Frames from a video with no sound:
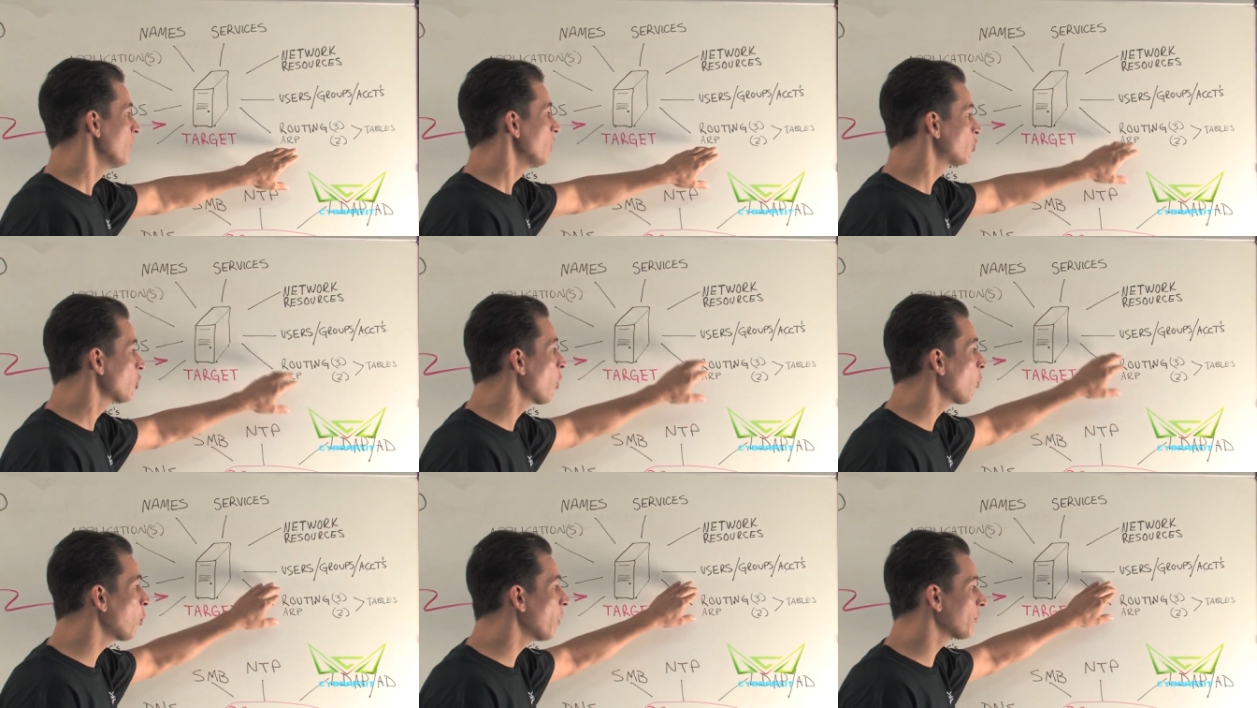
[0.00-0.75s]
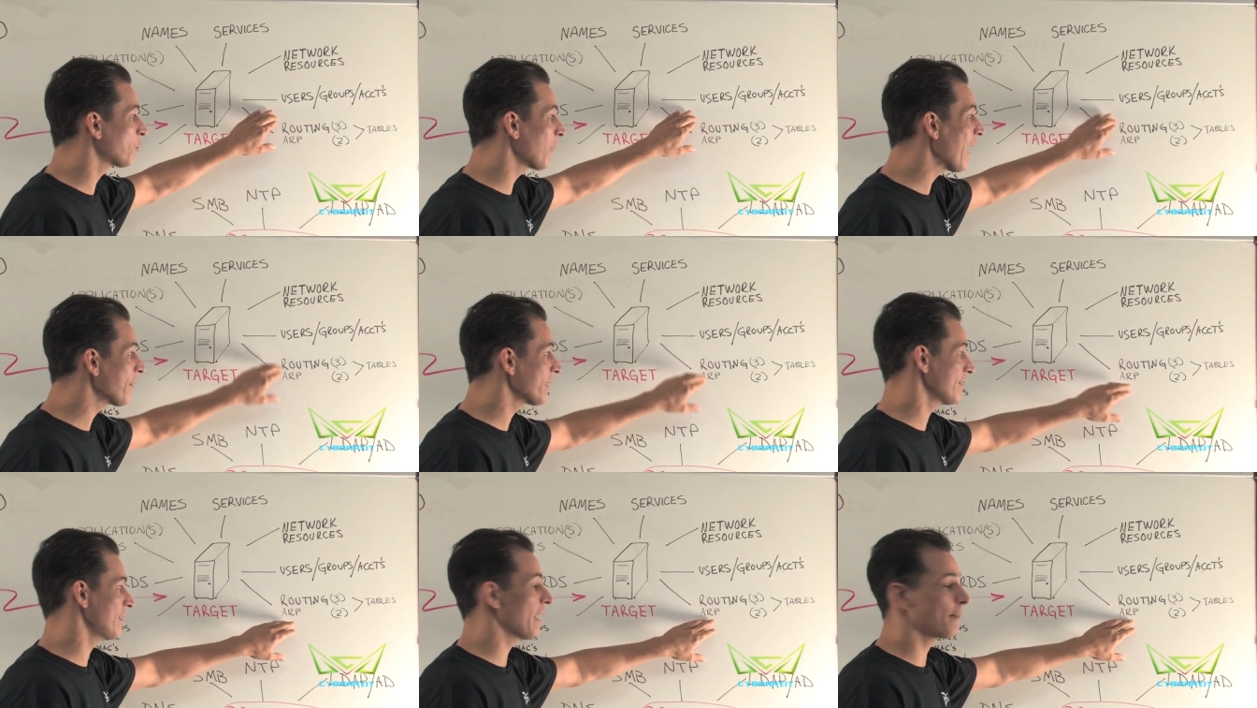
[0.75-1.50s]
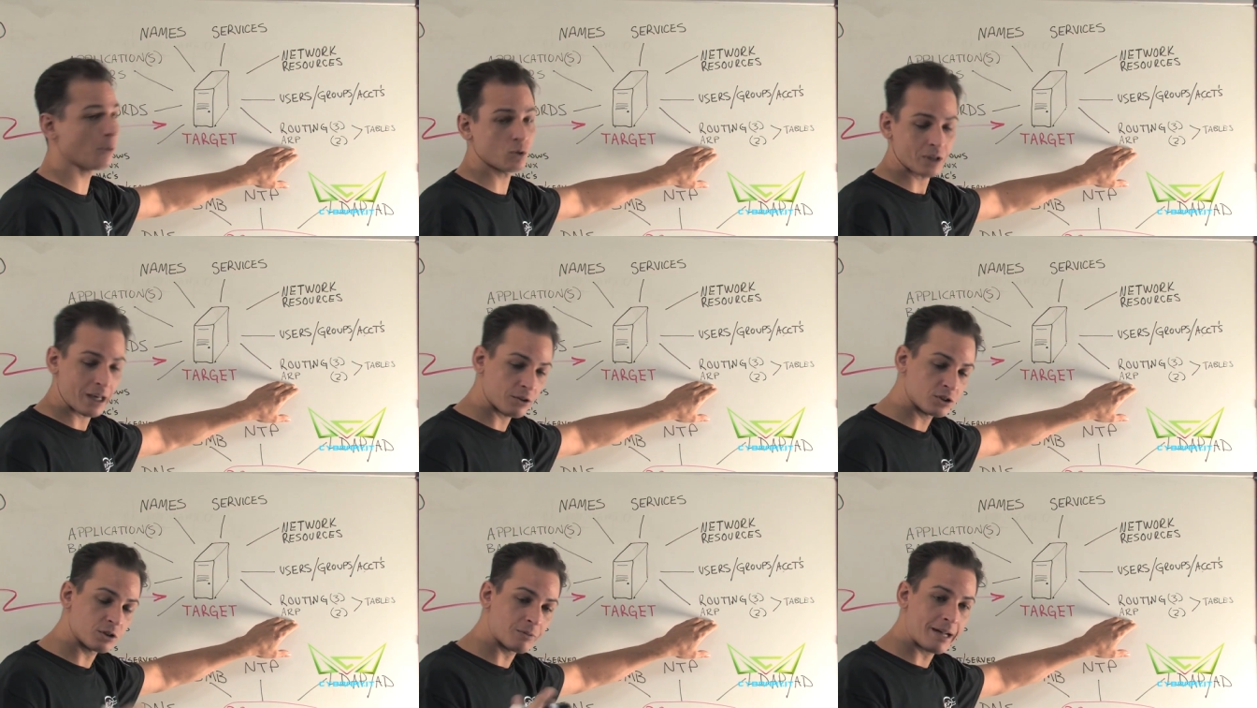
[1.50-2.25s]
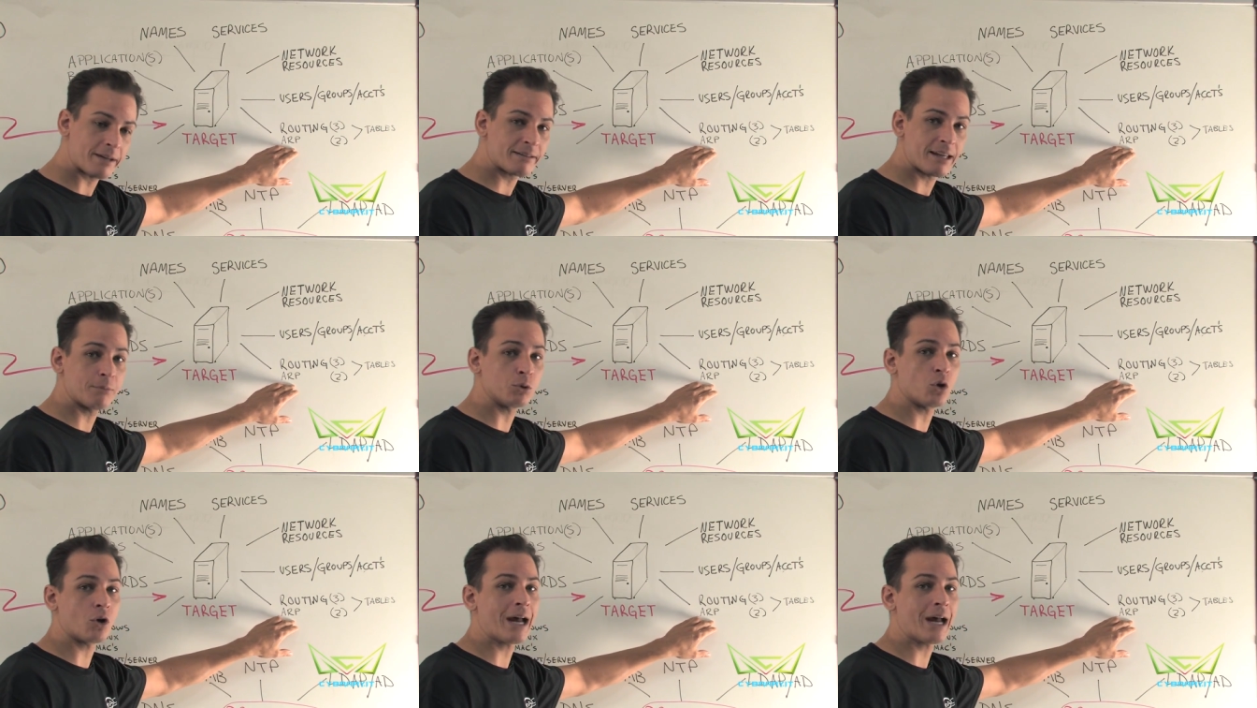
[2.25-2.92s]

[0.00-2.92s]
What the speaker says: So what routing tables, how does the routing table look?